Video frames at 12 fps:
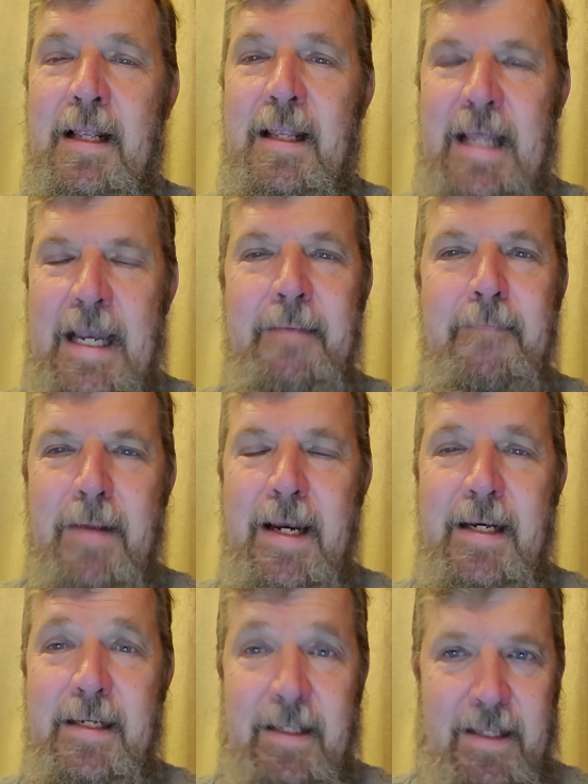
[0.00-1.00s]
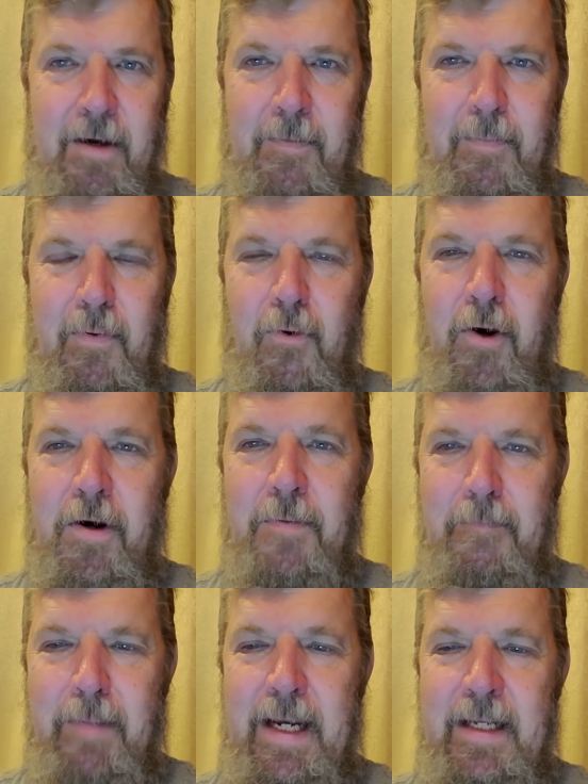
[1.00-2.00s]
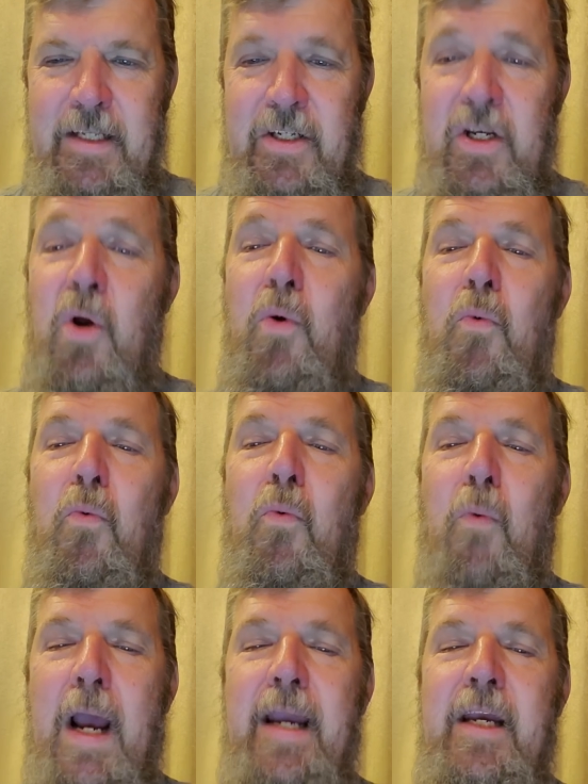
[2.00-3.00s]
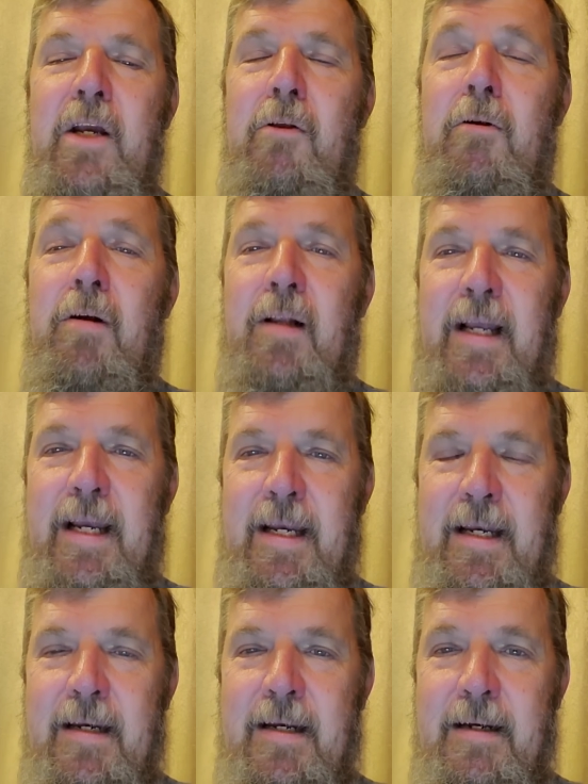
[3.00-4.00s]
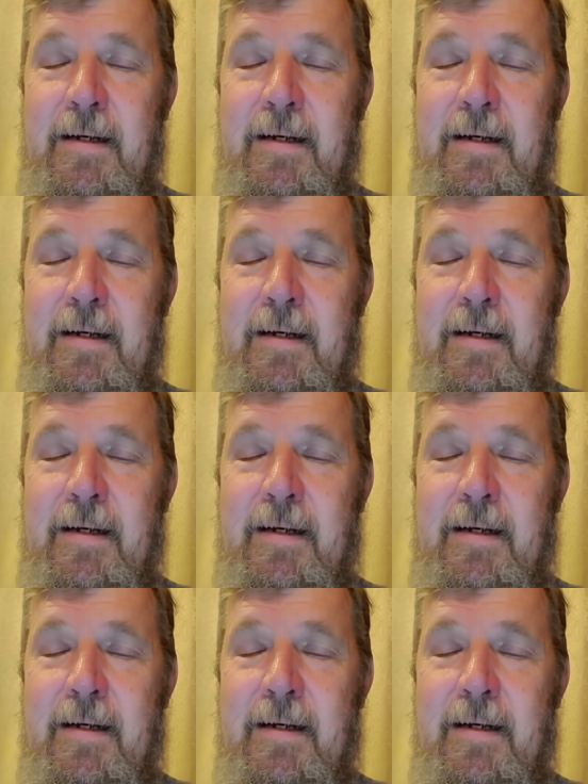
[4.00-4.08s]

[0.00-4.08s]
Their board meets regularly